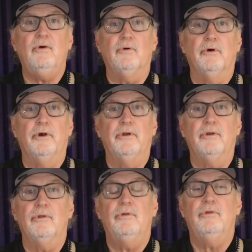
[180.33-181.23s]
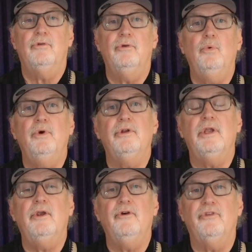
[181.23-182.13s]
chord, you would
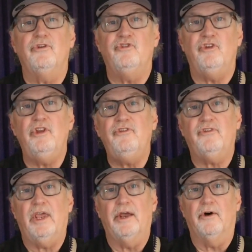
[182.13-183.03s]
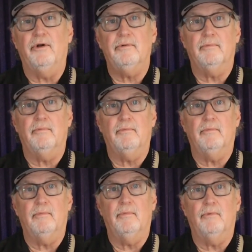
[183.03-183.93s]
hear the G scale
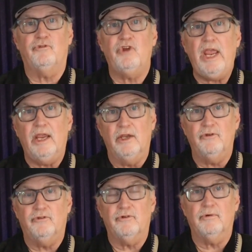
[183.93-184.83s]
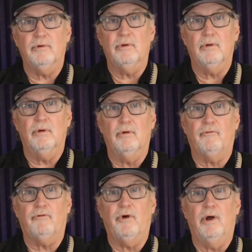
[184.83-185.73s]
change
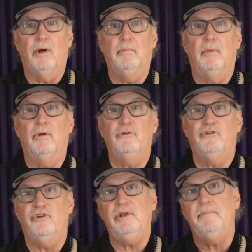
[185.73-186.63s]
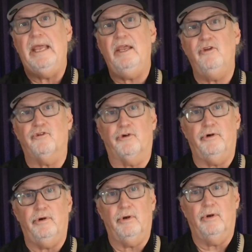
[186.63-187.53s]
from G
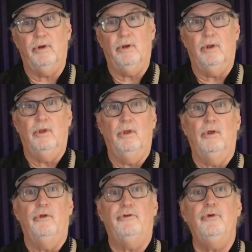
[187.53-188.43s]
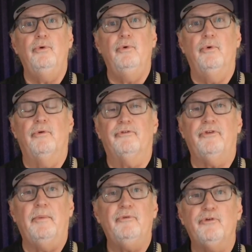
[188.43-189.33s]
major to
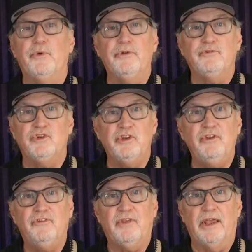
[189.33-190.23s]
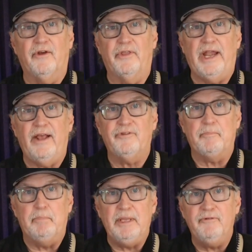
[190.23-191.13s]
some sort of G scale that has a
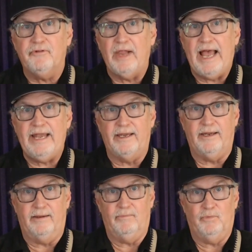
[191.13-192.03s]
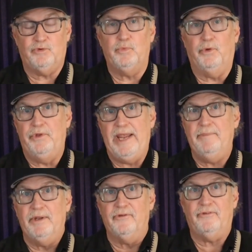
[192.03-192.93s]
B flat in it, which we'll
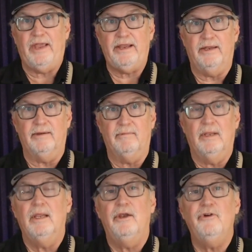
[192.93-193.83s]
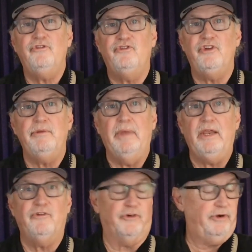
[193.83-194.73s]
name in a second. Here's G
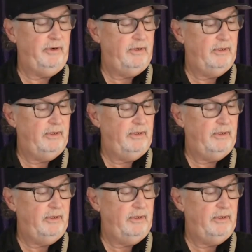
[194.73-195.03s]
major.